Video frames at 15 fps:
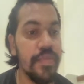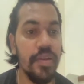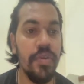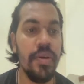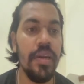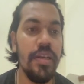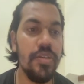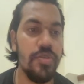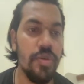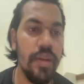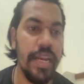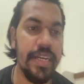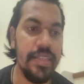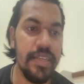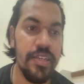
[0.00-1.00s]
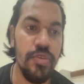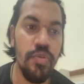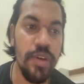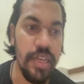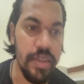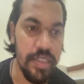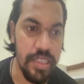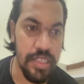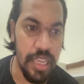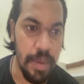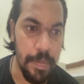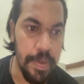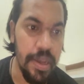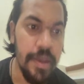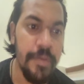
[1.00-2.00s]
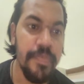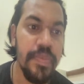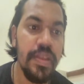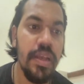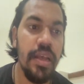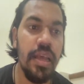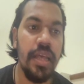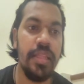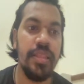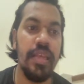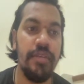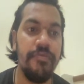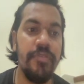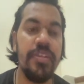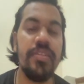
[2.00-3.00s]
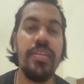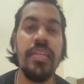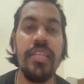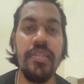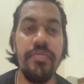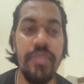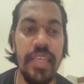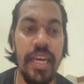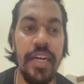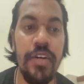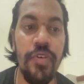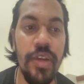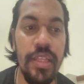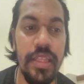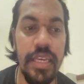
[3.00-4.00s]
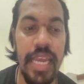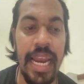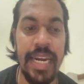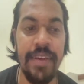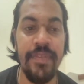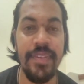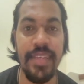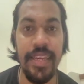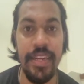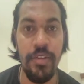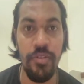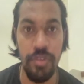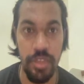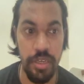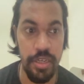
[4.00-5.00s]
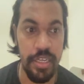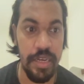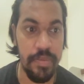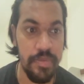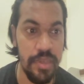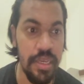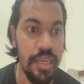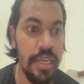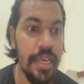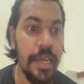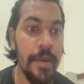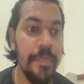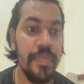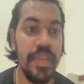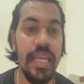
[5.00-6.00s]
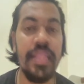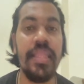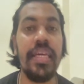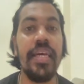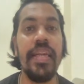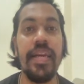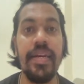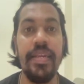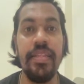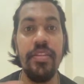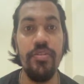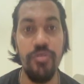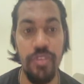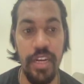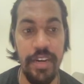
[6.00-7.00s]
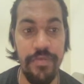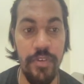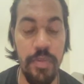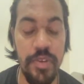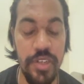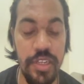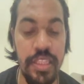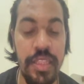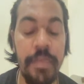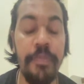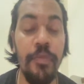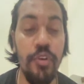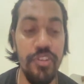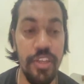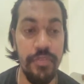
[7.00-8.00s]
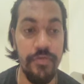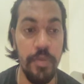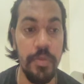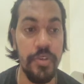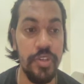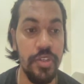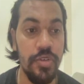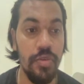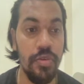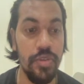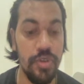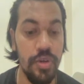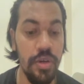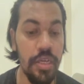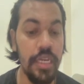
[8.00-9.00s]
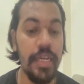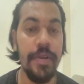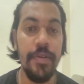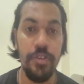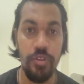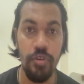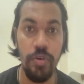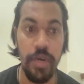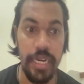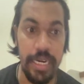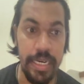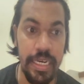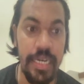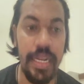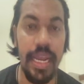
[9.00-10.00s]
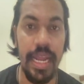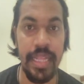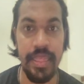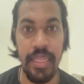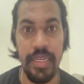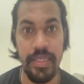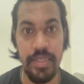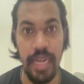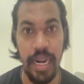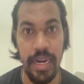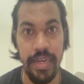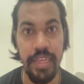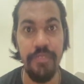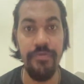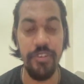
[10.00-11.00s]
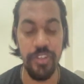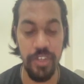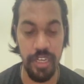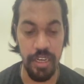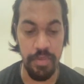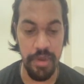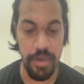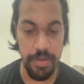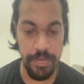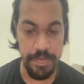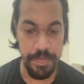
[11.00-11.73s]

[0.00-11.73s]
Okay, so let's say two cases happen. And their first is they are doing the active scanning on the DMZ, and they're collecting the user information and the employees information also through LinkedIn, and they're targeting phishing email.